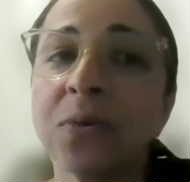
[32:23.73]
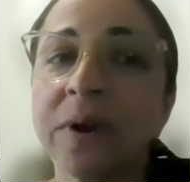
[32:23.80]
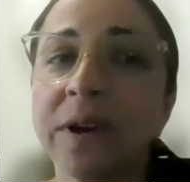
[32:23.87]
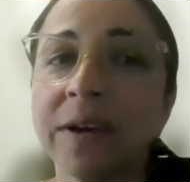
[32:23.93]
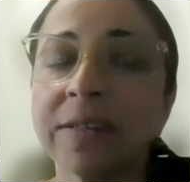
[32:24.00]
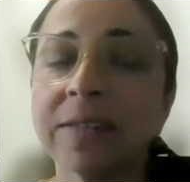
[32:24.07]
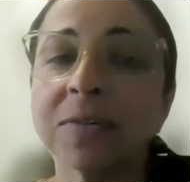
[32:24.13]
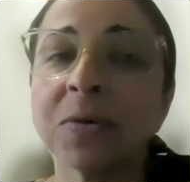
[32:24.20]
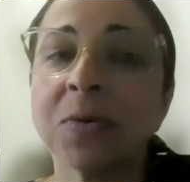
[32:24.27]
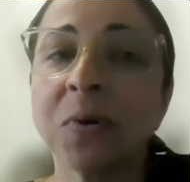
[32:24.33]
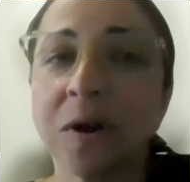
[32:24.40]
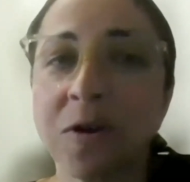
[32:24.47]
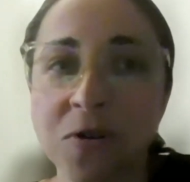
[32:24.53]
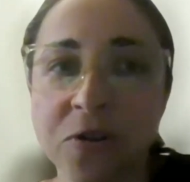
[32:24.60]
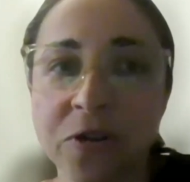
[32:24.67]
great
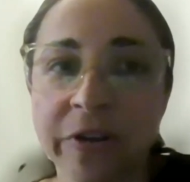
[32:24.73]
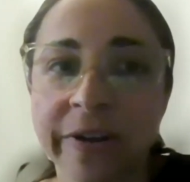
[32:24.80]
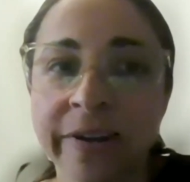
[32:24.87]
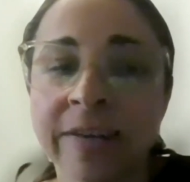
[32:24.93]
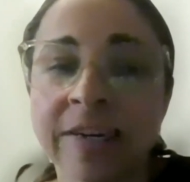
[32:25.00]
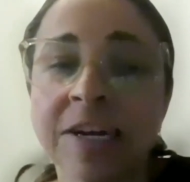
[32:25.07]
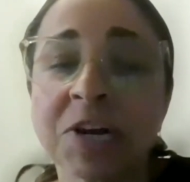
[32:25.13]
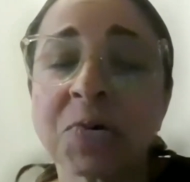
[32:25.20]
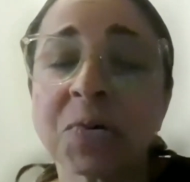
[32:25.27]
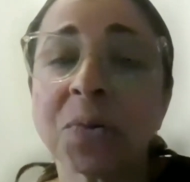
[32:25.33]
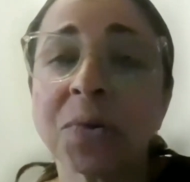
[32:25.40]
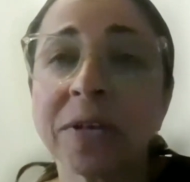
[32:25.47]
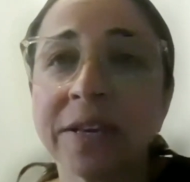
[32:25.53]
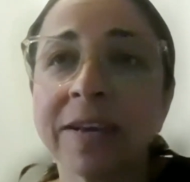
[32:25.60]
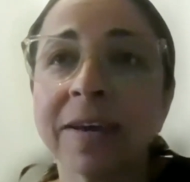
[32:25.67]
question and a
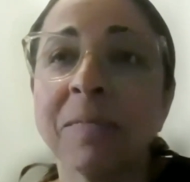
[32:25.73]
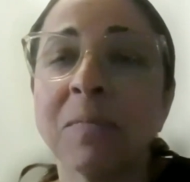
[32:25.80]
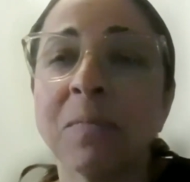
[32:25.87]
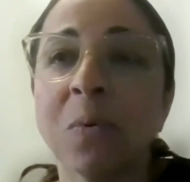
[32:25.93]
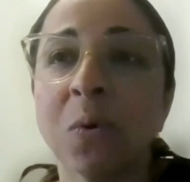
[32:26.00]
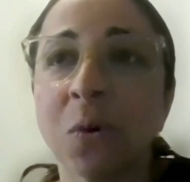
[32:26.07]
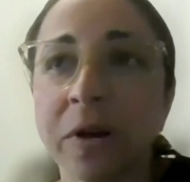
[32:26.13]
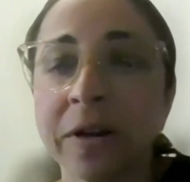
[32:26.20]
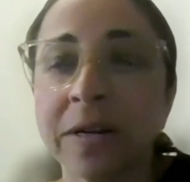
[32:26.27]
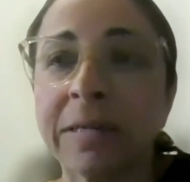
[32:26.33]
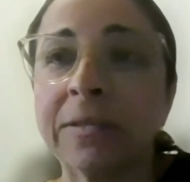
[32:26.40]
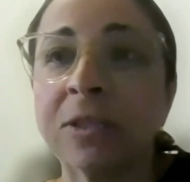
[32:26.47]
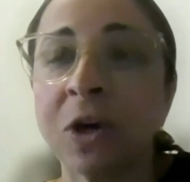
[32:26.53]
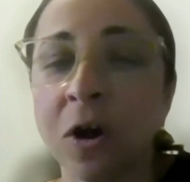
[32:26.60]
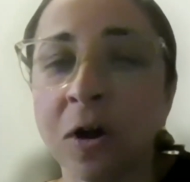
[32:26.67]
really important
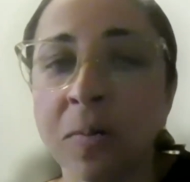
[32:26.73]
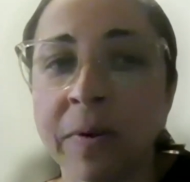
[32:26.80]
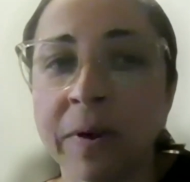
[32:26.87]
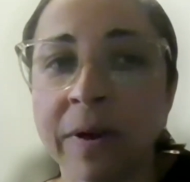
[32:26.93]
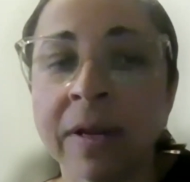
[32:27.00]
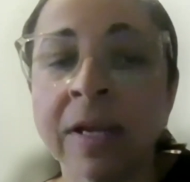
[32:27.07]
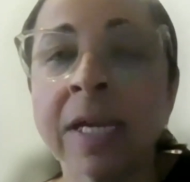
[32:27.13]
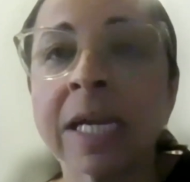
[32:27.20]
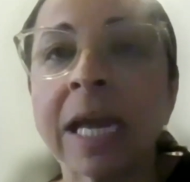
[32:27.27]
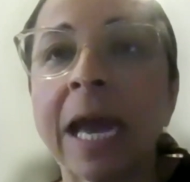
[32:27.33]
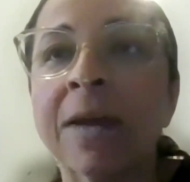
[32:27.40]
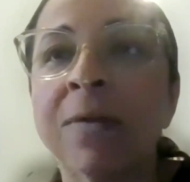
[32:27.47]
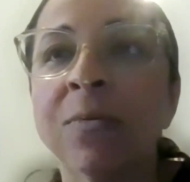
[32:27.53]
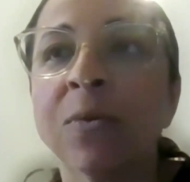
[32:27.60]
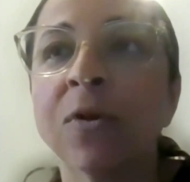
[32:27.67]
topic.
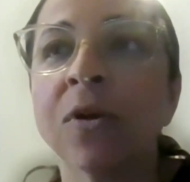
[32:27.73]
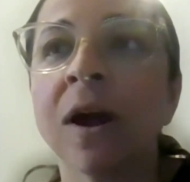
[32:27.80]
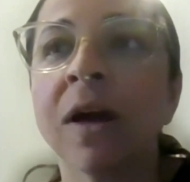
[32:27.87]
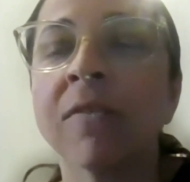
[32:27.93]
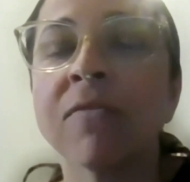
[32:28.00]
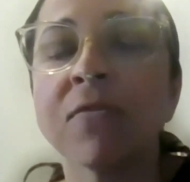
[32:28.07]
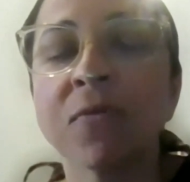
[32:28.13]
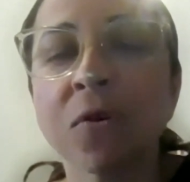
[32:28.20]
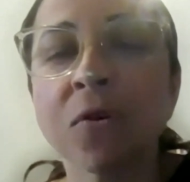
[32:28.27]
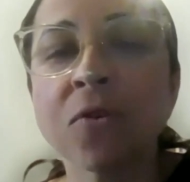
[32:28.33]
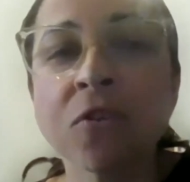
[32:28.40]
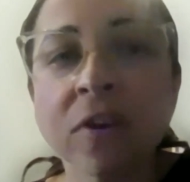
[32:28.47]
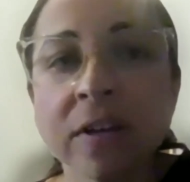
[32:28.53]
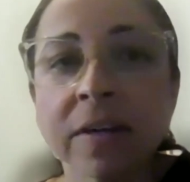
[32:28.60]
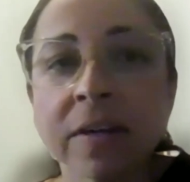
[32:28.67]
And we're
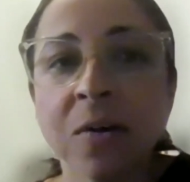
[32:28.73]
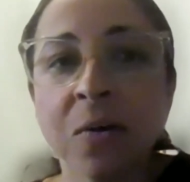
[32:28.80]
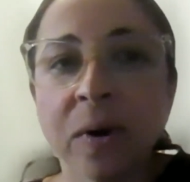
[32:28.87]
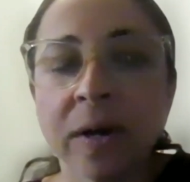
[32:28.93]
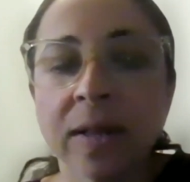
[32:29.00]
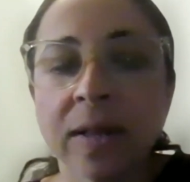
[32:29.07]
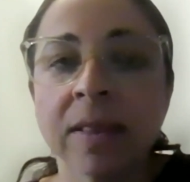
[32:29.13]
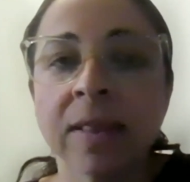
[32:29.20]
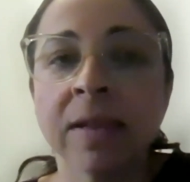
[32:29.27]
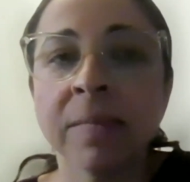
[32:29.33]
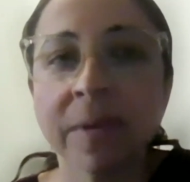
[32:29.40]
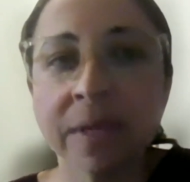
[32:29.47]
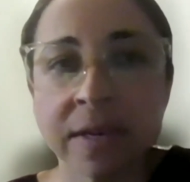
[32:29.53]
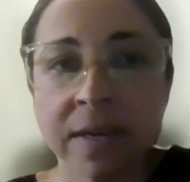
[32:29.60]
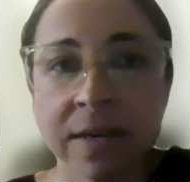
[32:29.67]
unfortunately quite
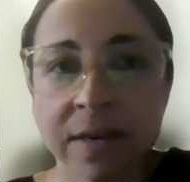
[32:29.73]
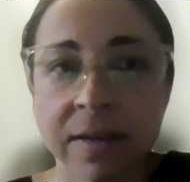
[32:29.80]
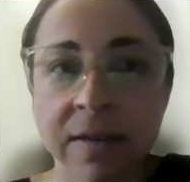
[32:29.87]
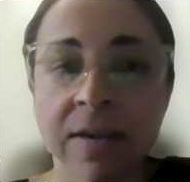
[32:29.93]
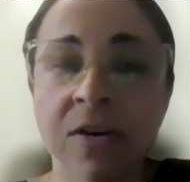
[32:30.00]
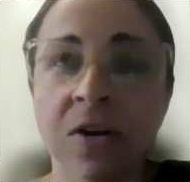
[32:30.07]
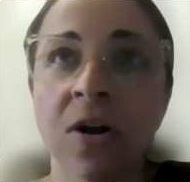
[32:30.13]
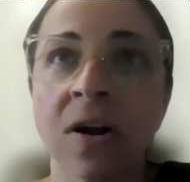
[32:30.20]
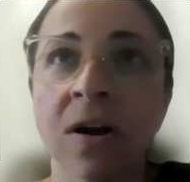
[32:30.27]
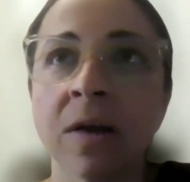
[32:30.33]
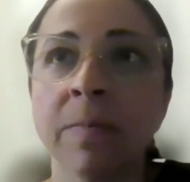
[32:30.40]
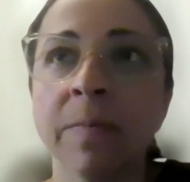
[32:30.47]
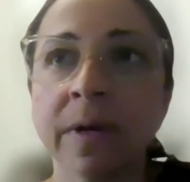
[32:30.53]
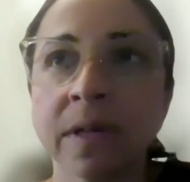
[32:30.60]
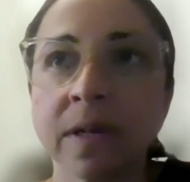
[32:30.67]
limited in our
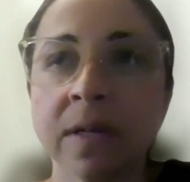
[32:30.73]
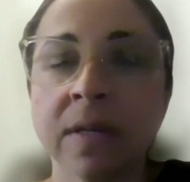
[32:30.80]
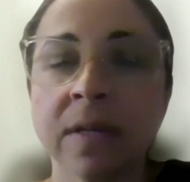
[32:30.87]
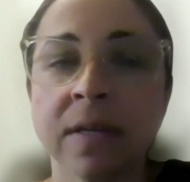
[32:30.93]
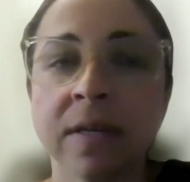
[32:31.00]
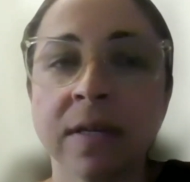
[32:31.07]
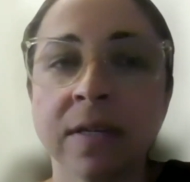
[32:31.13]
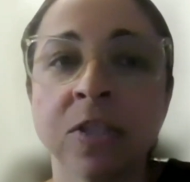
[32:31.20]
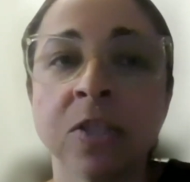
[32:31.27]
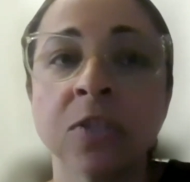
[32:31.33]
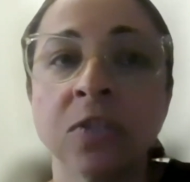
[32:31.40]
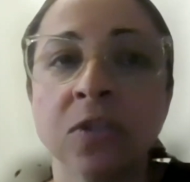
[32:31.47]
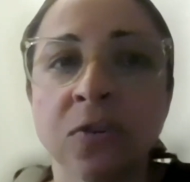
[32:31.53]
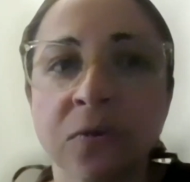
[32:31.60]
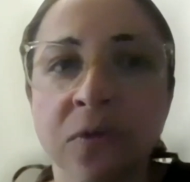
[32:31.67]
ability to
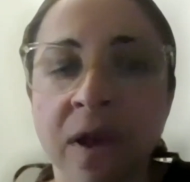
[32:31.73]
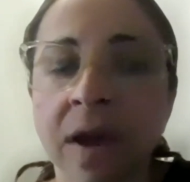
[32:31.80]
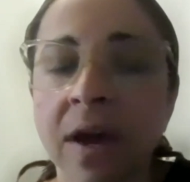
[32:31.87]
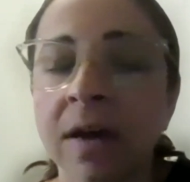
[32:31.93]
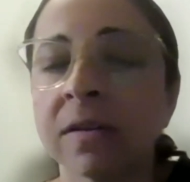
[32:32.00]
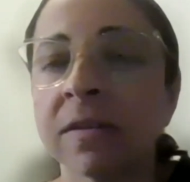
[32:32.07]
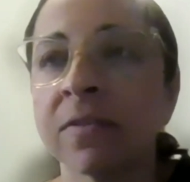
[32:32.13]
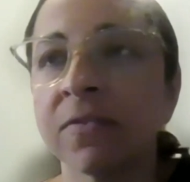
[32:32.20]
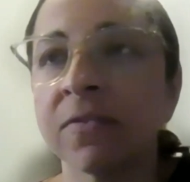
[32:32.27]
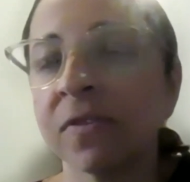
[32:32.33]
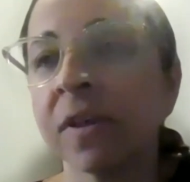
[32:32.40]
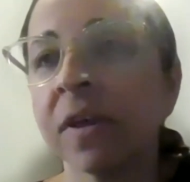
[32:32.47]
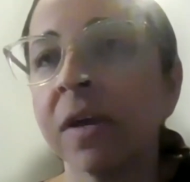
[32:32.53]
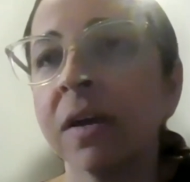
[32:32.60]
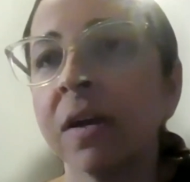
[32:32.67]
do that. And there's
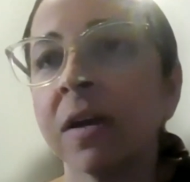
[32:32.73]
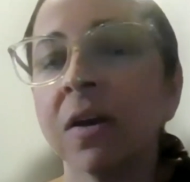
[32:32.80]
